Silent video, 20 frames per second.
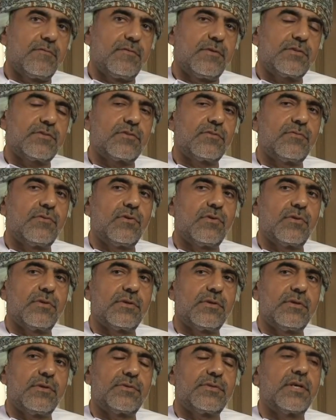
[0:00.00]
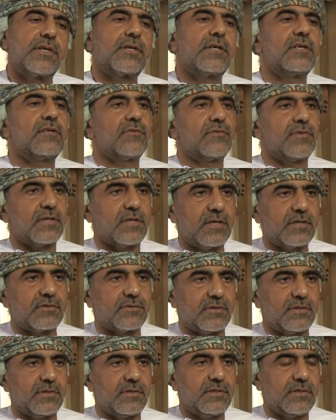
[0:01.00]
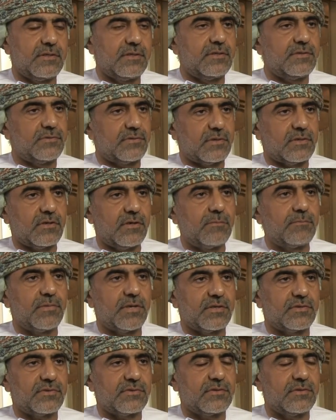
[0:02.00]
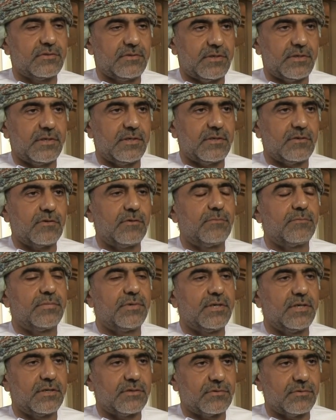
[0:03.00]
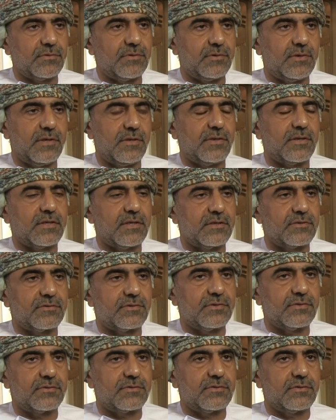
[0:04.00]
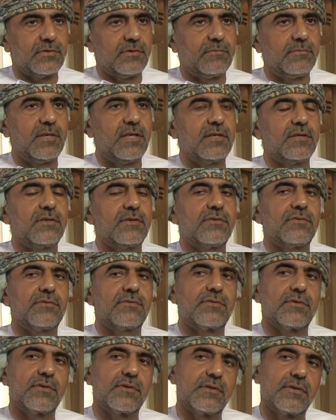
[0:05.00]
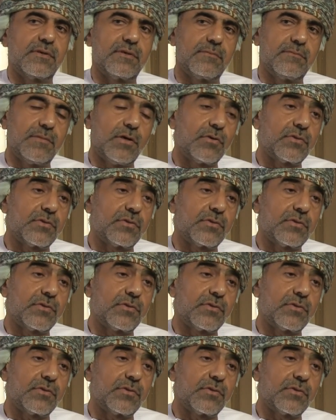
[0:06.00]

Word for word: First of all, the terrain of the country is a complex terrain compared to other countries. Oman is a